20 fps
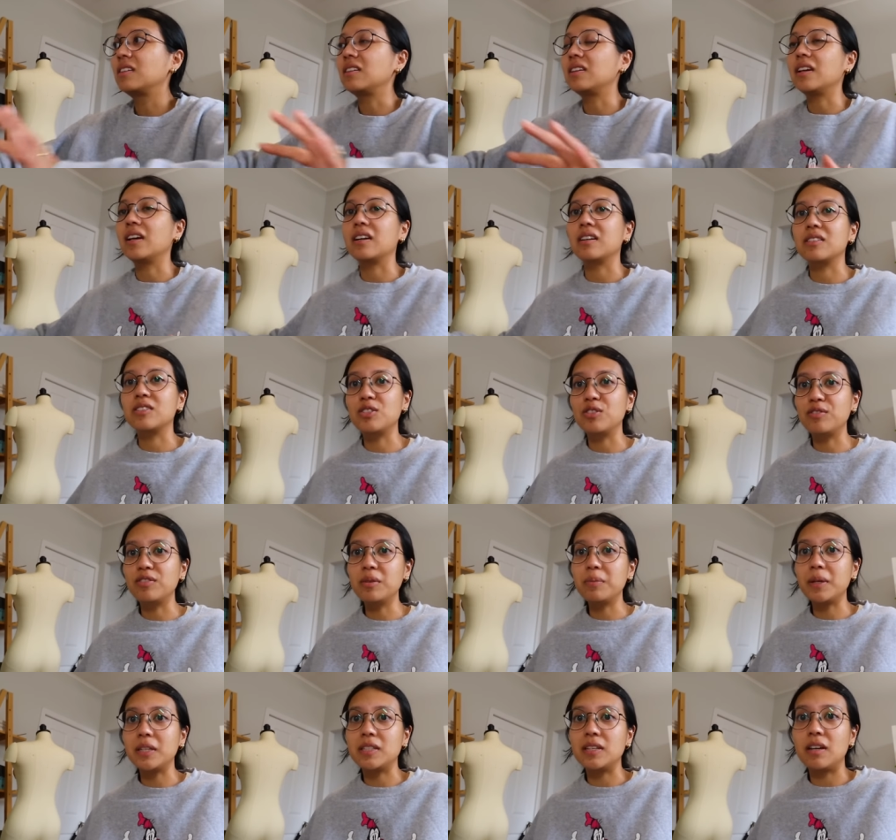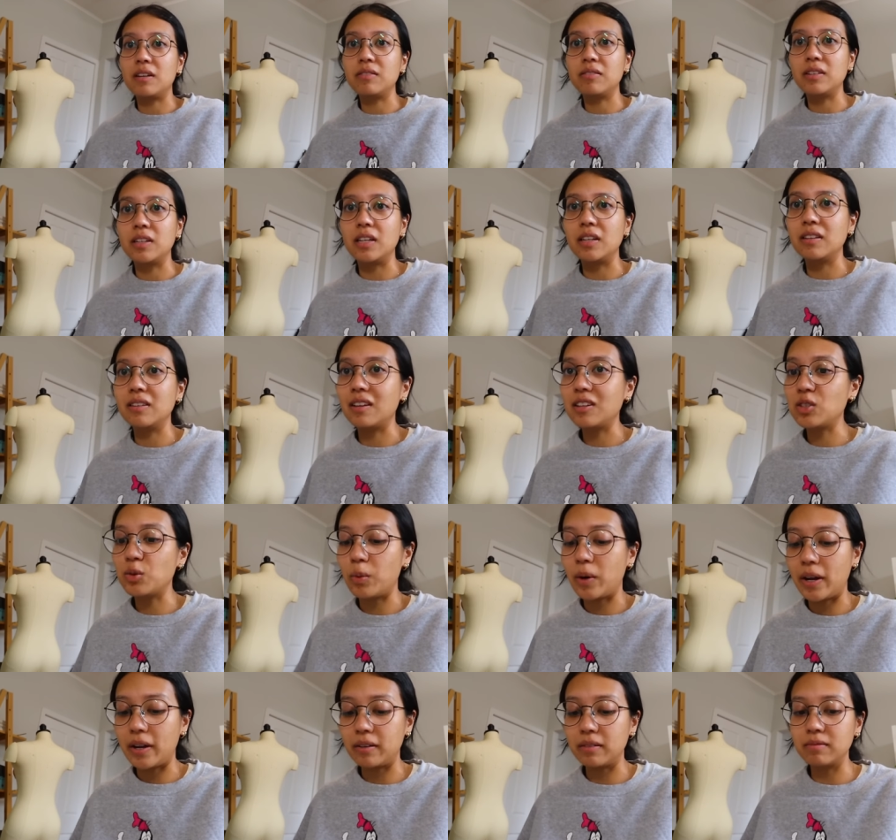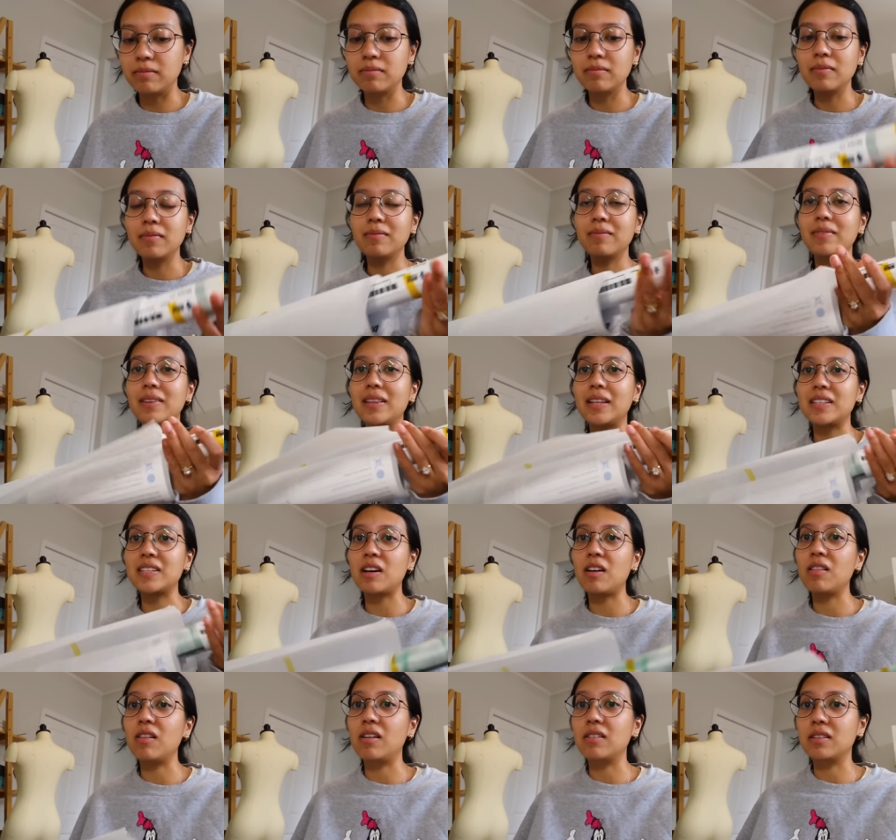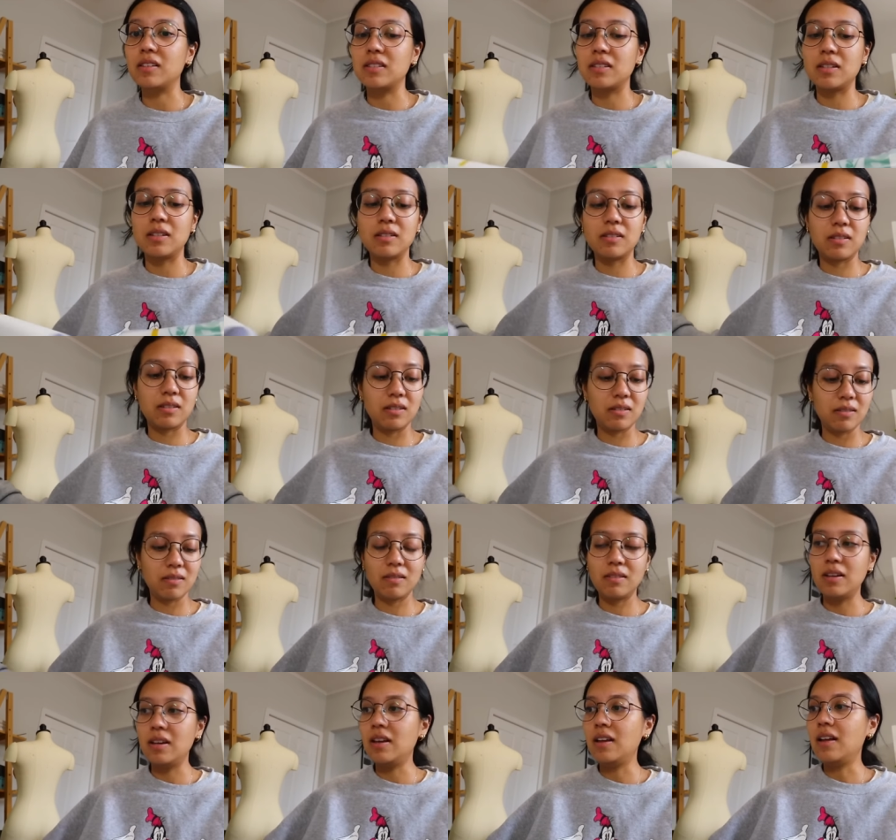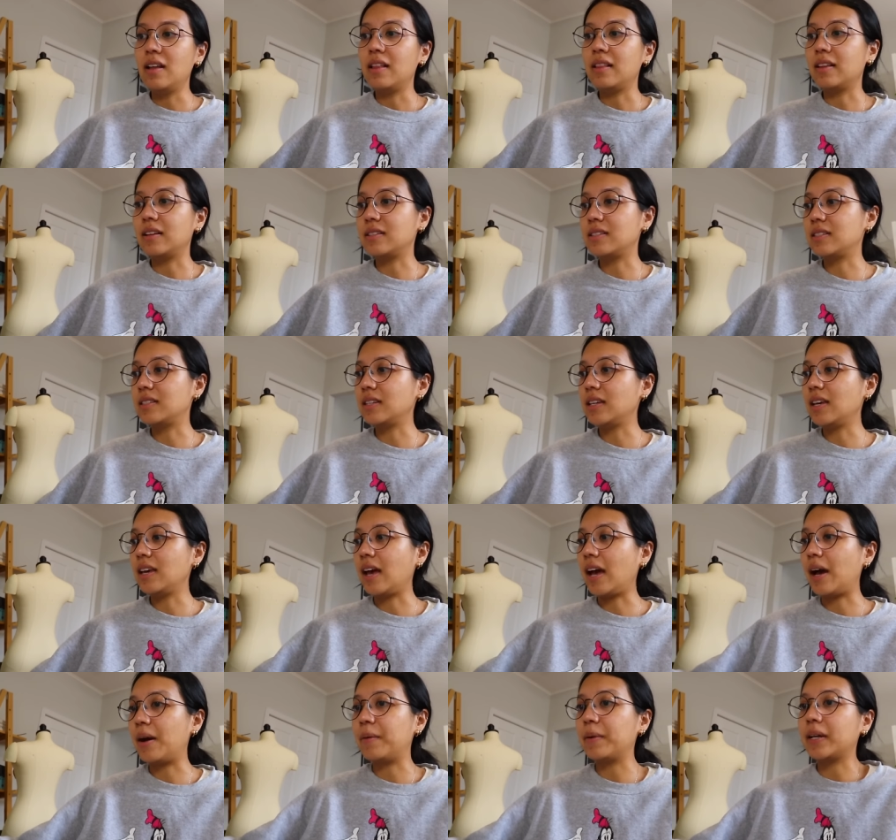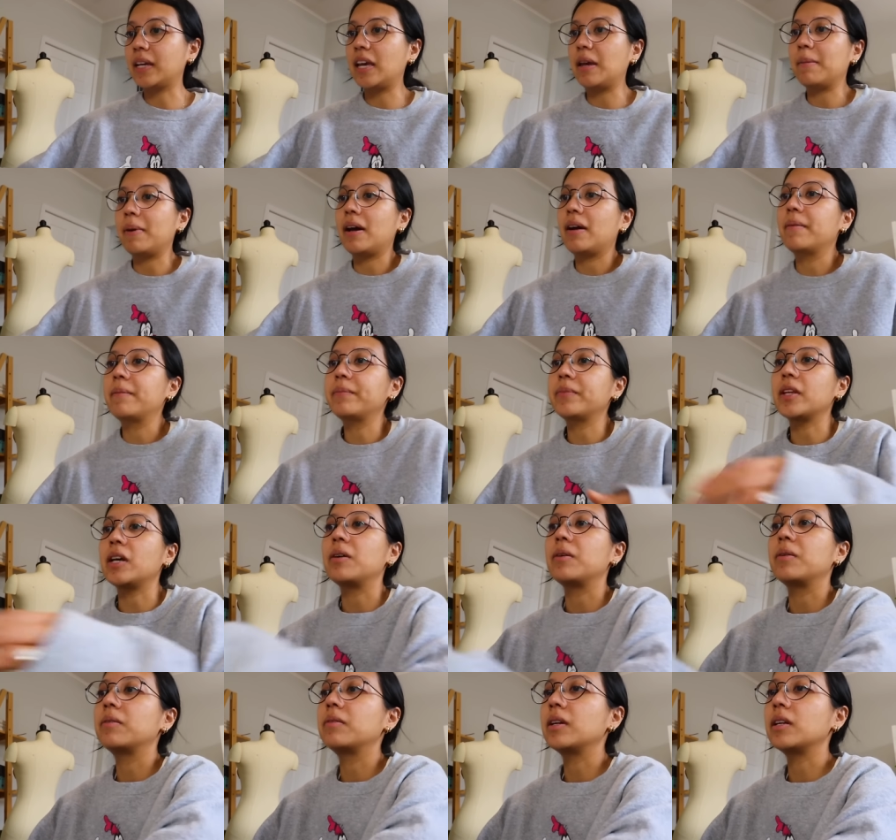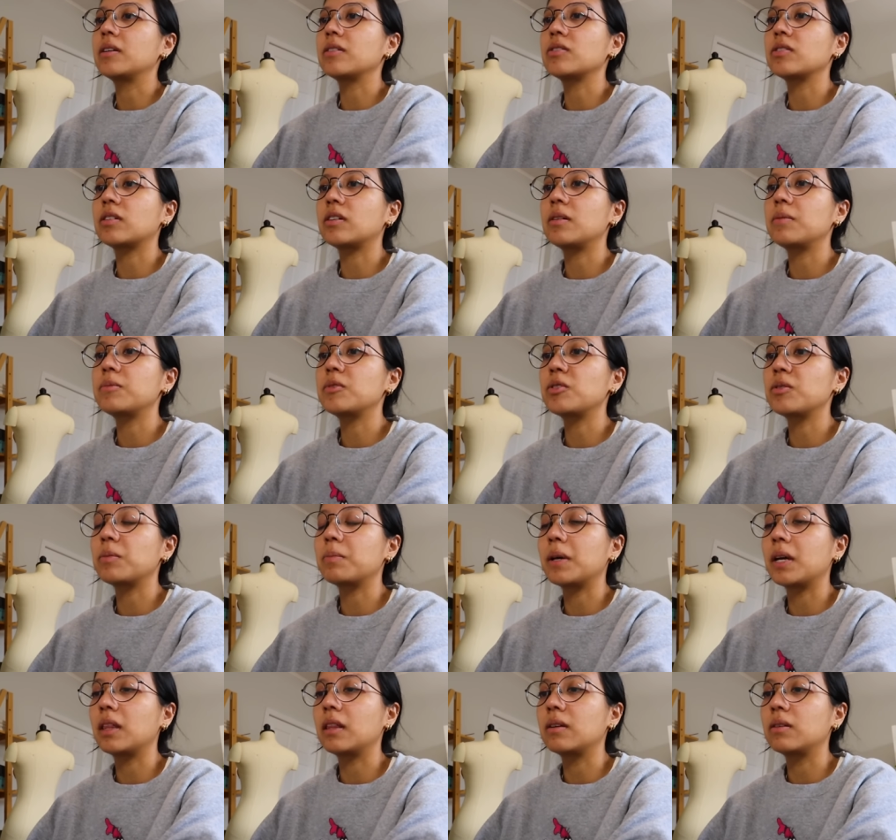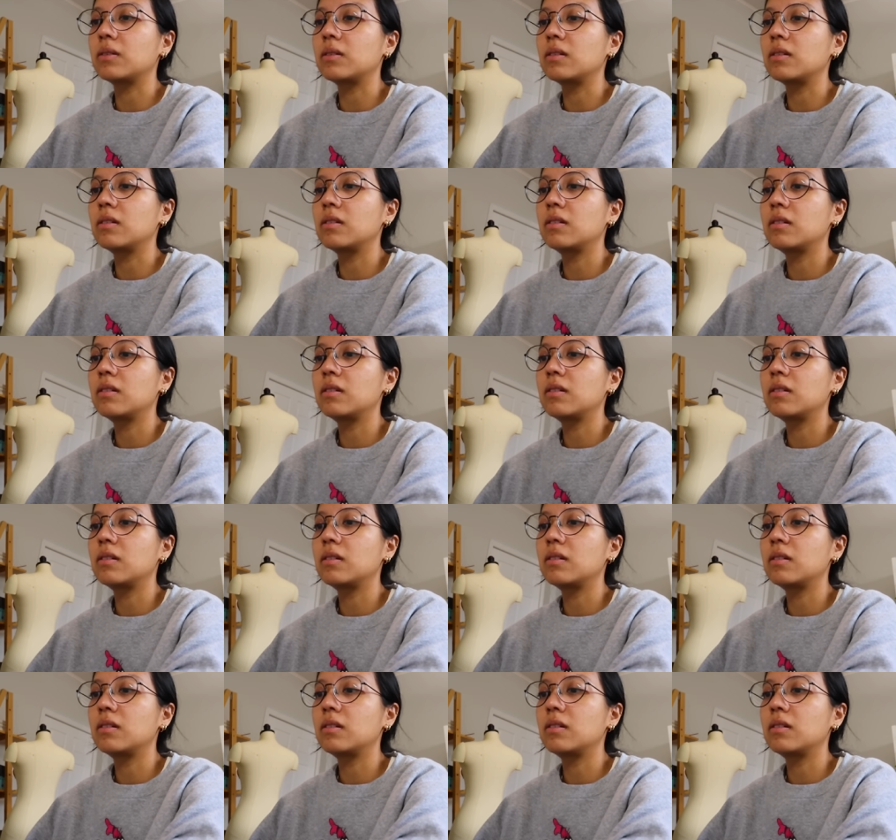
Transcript: Yeah, two feet by 10 feet. That's wild. That's how long this is. Let's see how it came out. Oh, it also comes with my little...